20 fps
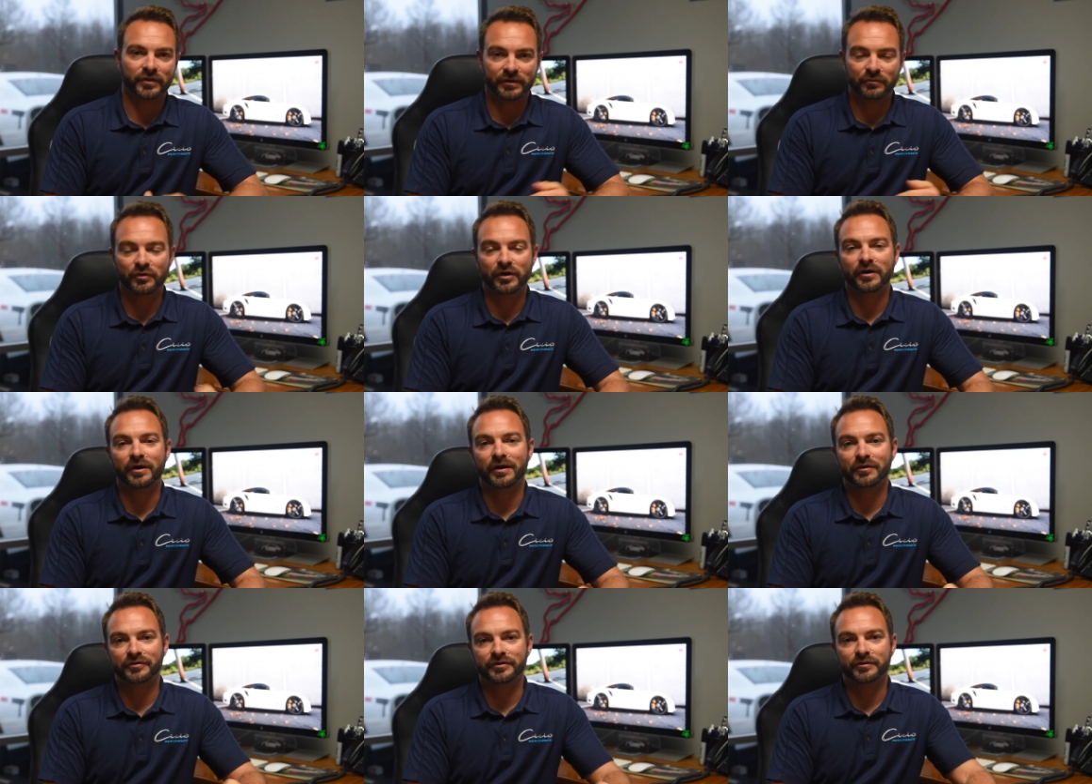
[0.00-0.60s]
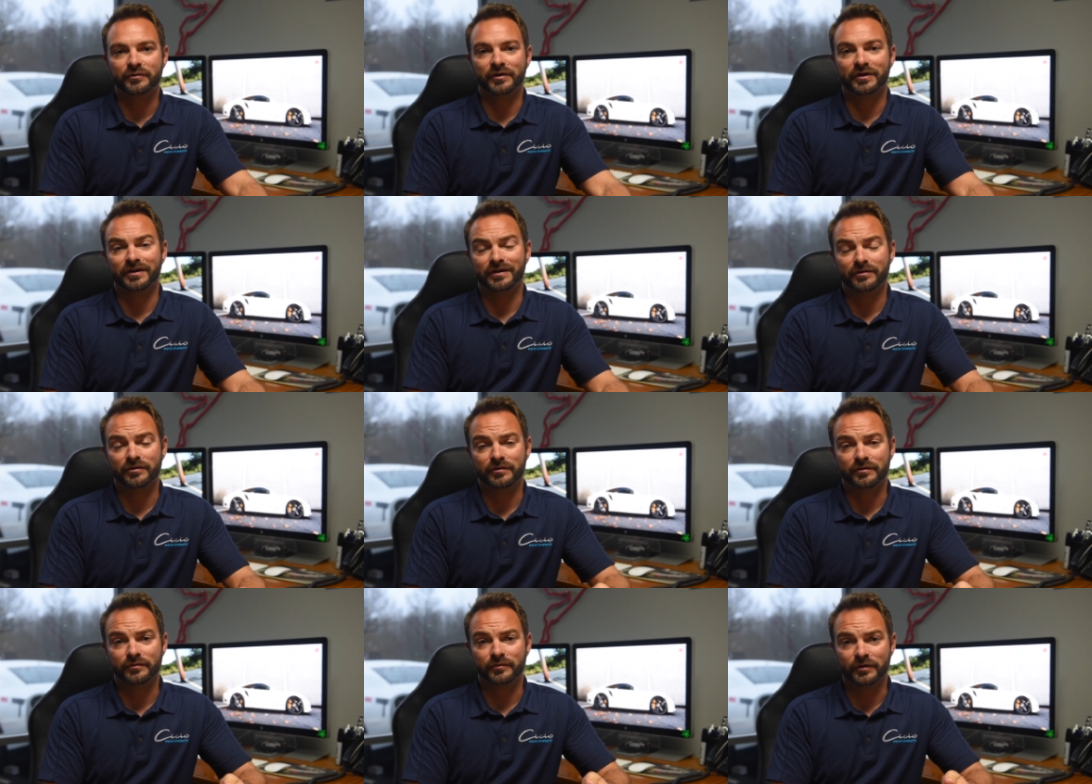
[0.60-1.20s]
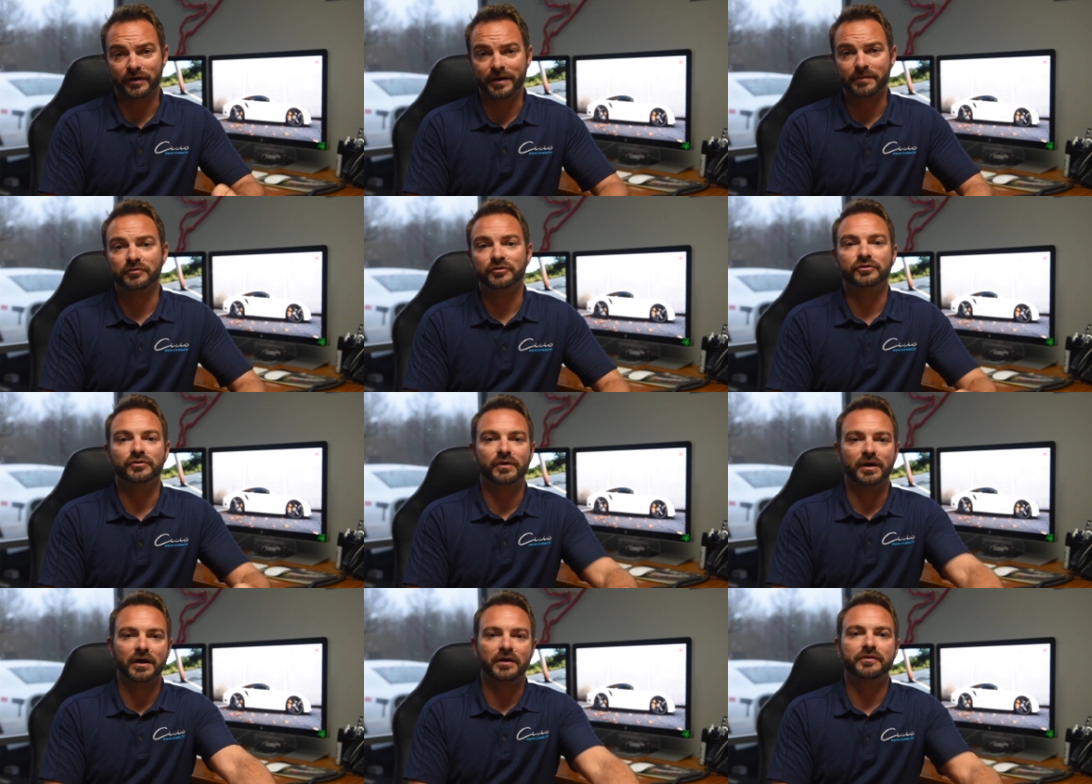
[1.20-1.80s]
we're able to
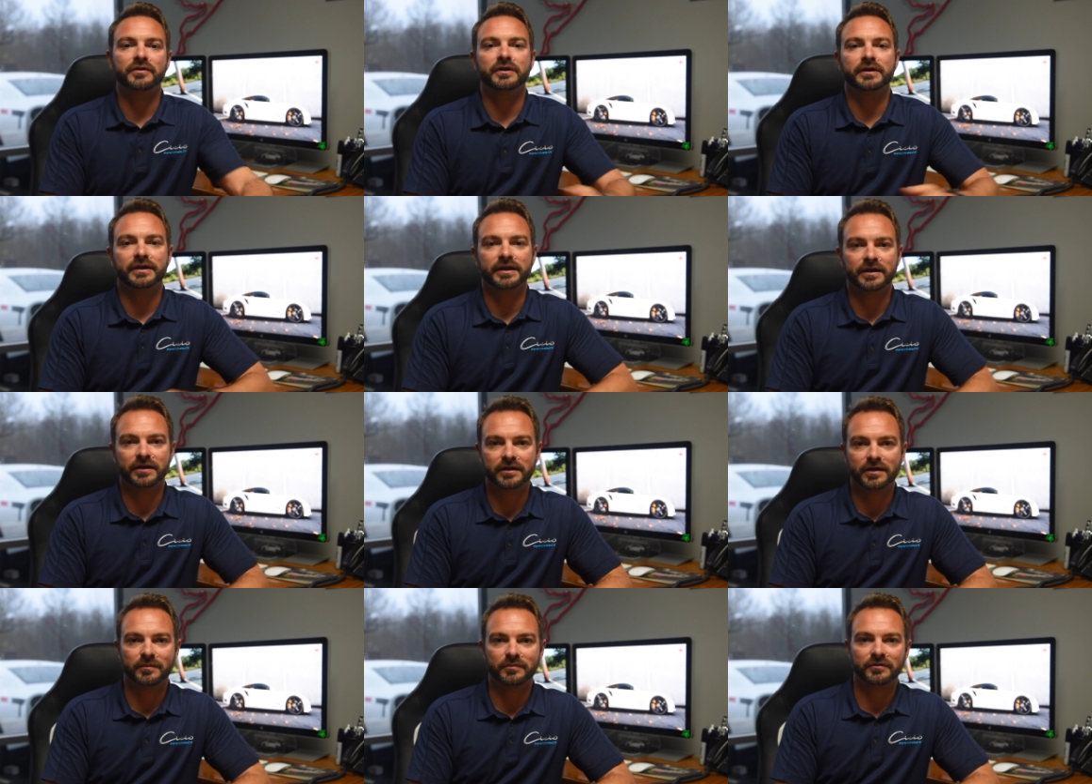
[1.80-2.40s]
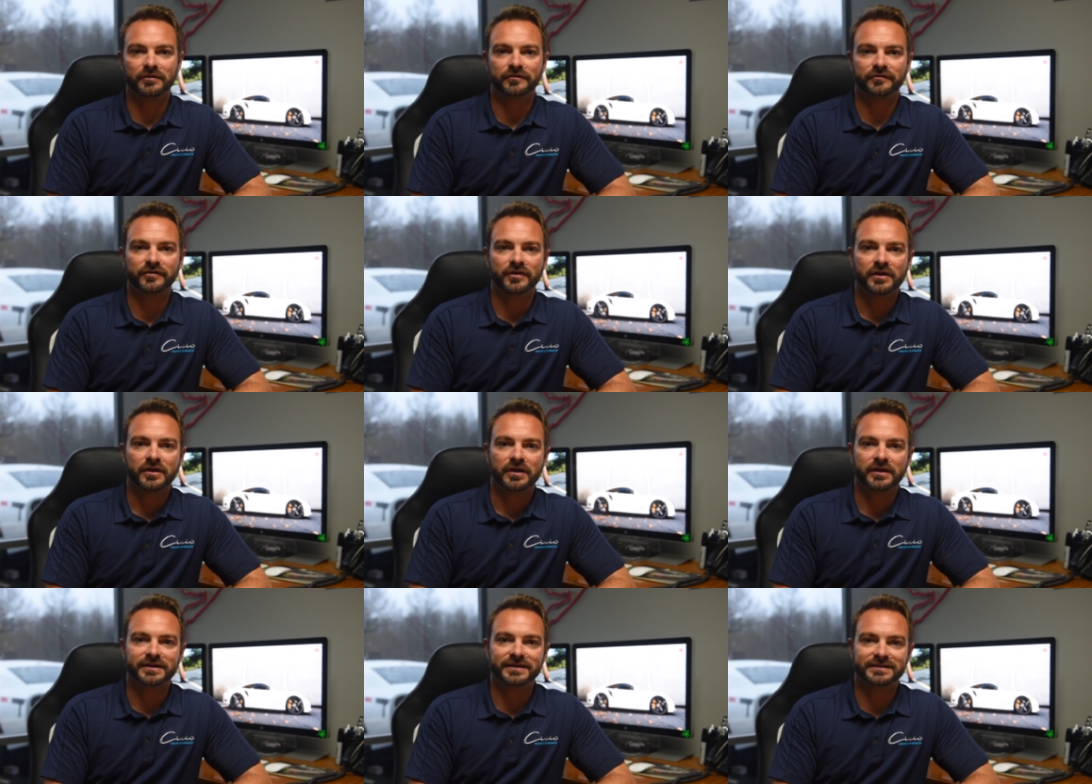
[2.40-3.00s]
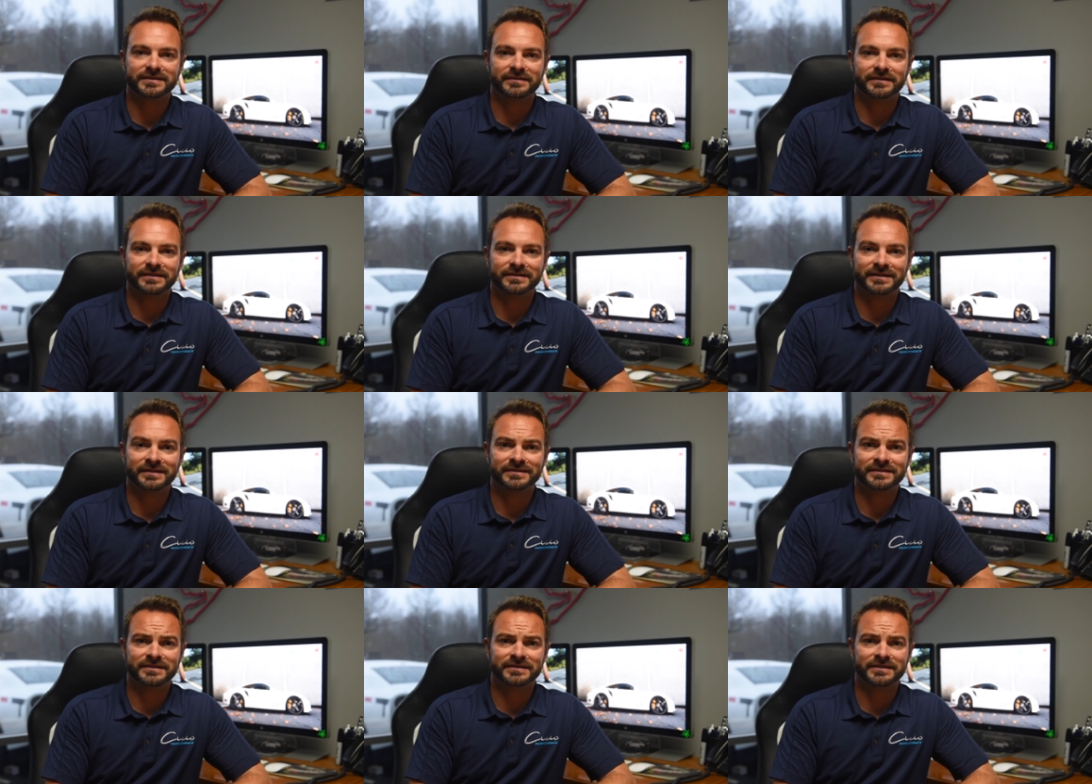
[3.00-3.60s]
go out there and get a couple of decently
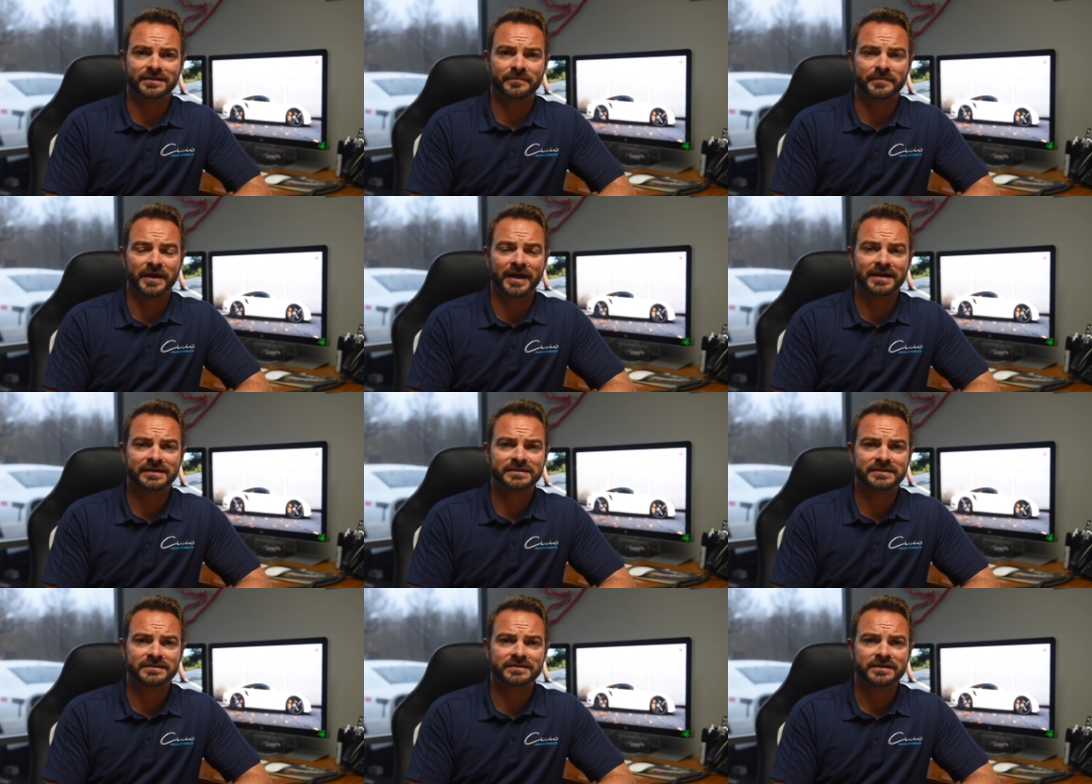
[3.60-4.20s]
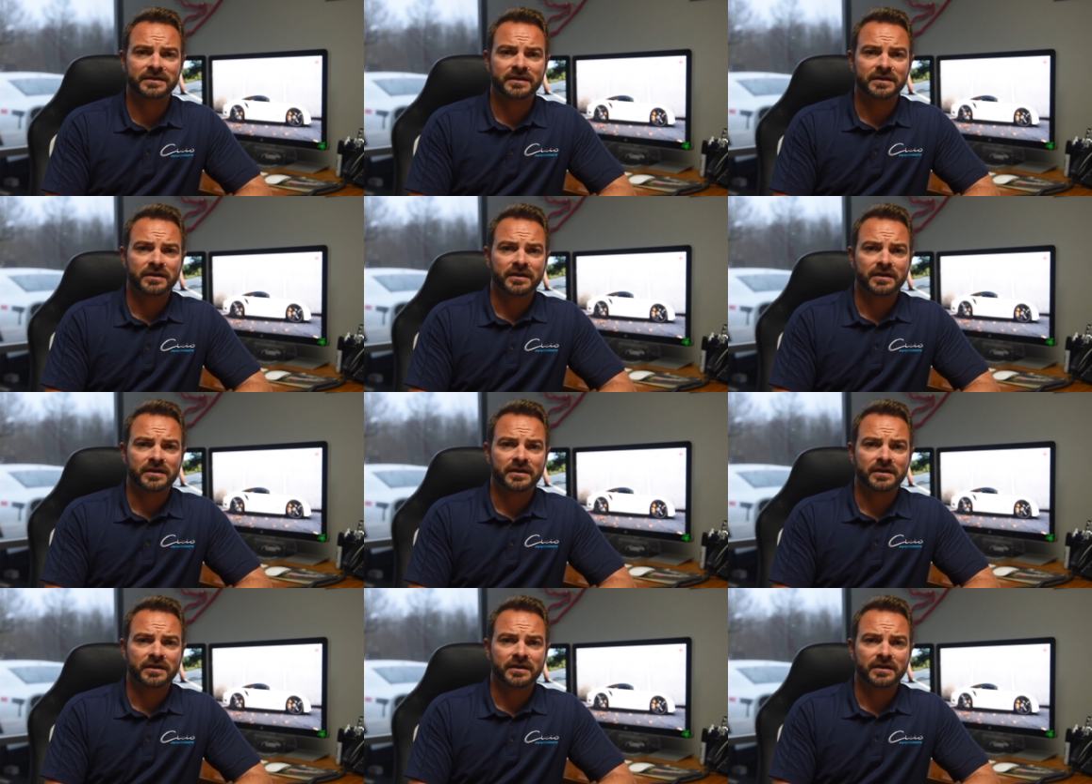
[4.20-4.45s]
consistent passes.